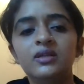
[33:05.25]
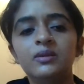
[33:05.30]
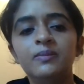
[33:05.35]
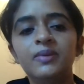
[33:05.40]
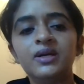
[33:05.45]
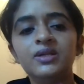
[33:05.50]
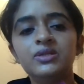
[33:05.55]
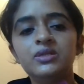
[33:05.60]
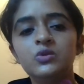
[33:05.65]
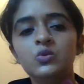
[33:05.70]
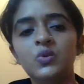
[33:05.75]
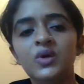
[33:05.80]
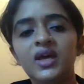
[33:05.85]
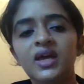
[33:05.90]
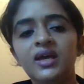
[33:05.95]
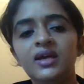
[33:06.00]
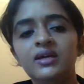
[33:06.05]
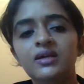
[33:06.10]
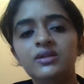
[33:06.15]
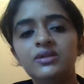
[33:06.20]
The best way
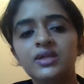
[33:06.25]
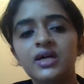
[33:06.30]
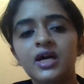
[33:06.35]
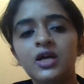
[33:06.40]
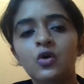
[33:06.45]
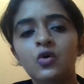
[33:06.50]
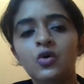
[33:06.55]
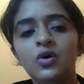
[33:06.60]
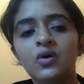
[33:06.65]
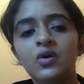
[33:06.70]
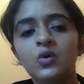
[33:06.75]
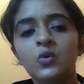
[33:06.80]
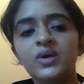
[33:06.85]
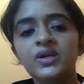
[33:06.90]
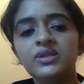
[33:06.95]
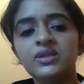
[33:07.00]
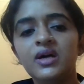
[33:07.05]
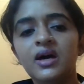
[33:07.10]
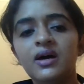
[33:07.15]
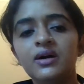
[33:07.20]
is I
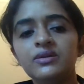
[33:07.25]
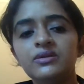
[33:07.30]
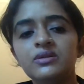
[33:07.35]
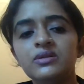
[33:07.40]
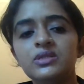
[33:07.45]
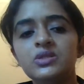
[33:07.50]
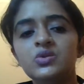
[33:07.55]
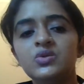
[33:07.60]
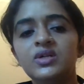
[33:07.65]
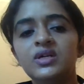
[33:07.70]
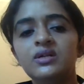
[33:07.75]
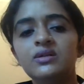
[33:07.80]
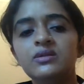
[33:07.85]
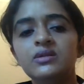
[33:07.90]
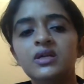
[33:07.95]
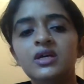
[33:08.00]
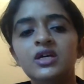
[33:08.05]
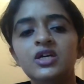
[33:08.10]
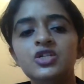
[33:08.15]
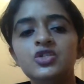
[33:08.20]
always ask the students